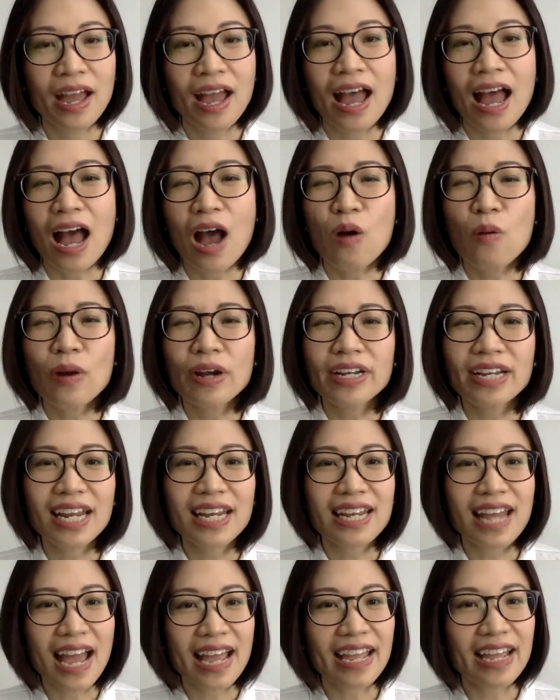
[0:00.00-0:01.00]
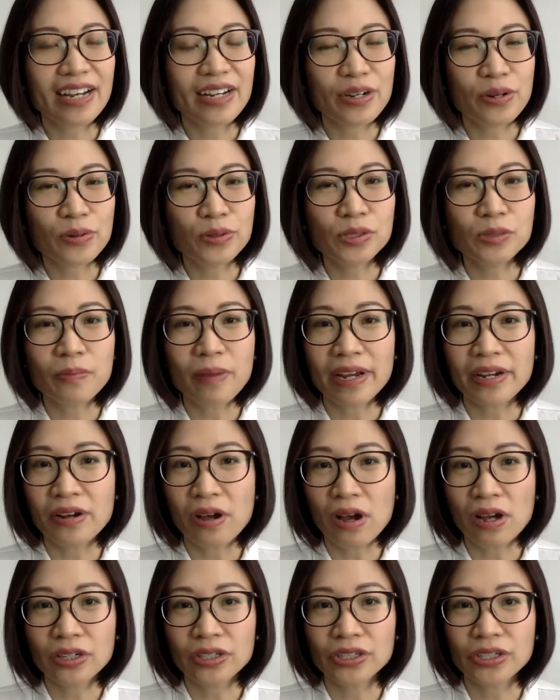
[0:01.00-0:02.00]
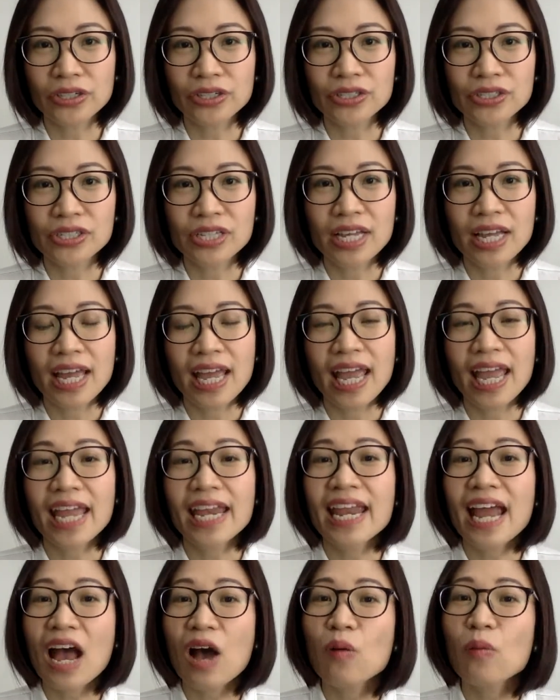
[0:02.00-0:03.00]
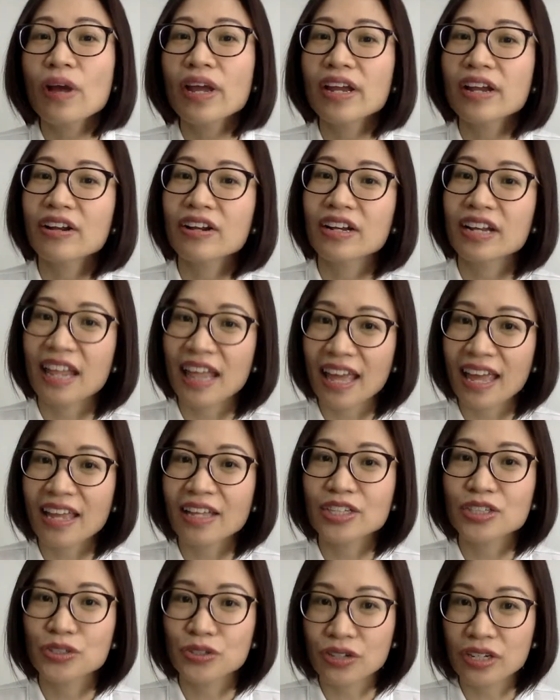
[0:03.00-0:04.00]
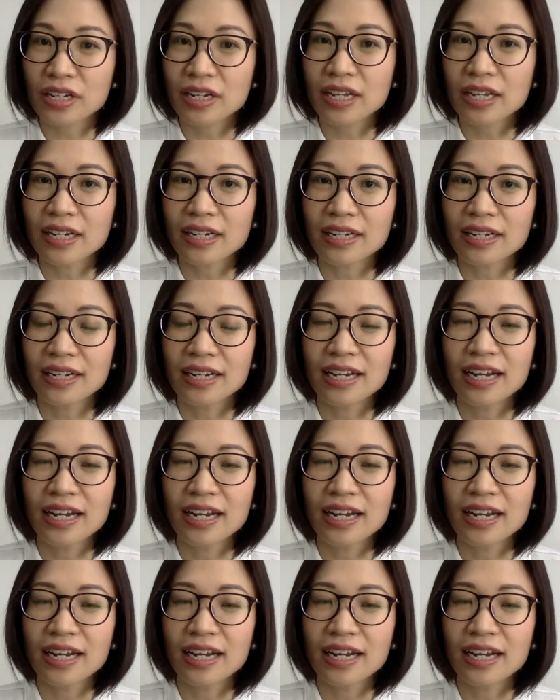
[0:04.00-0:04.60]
How are they diagnosed by doctors? And how are they treated?